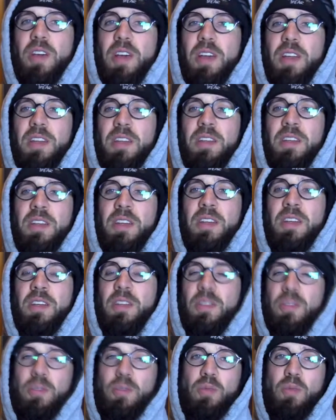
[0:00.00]
on
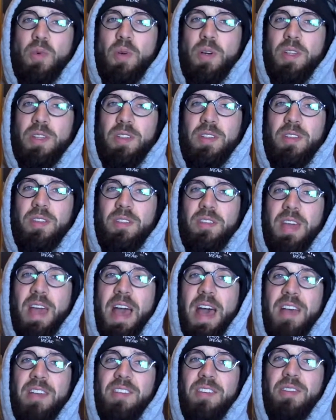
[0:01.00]
what
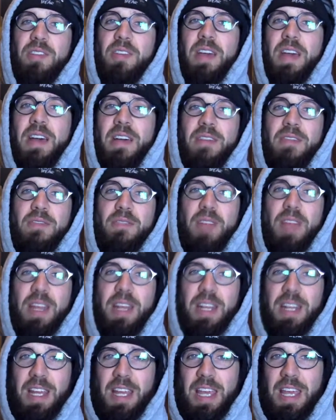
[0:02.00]
task you have
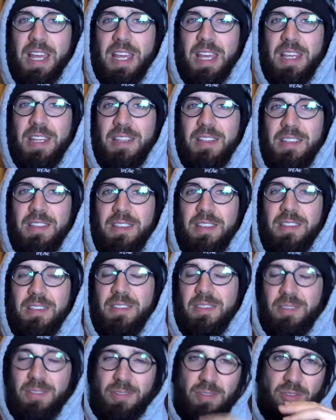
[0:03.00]
right at hand,
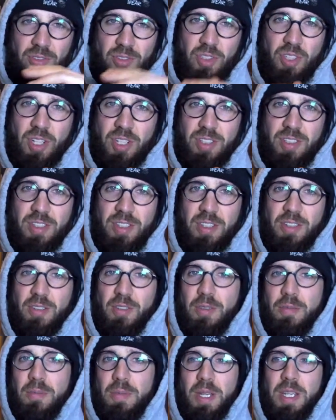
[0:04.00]
just in
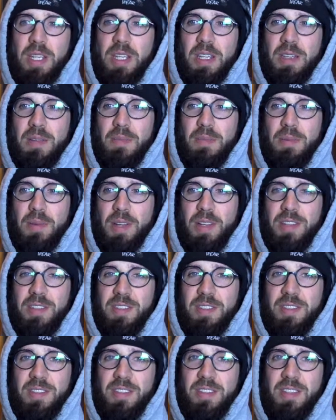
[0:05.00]
your immediate
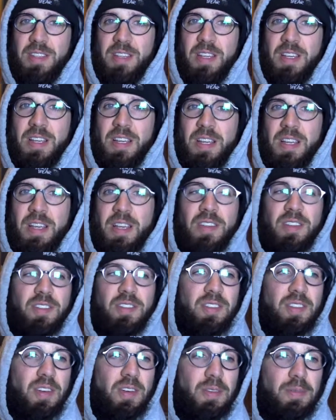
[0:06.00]
presence.
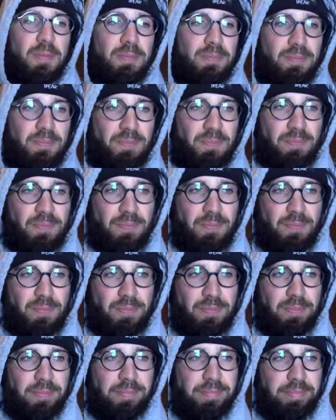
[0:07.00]
So,
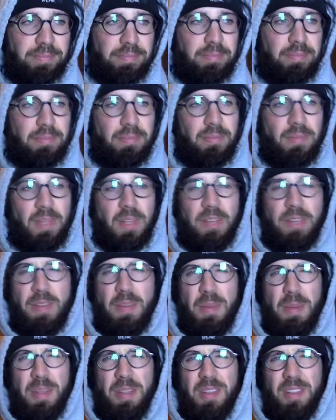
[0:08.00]
if
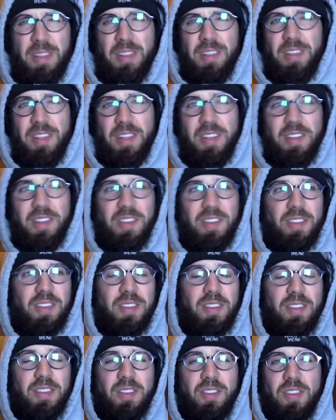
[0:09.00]
that makes any sense.
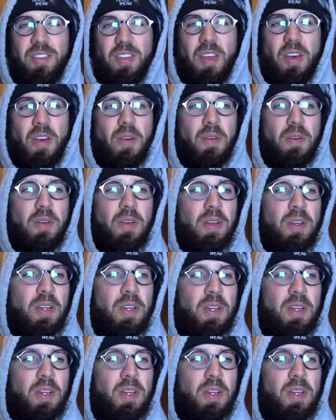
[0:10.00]
So,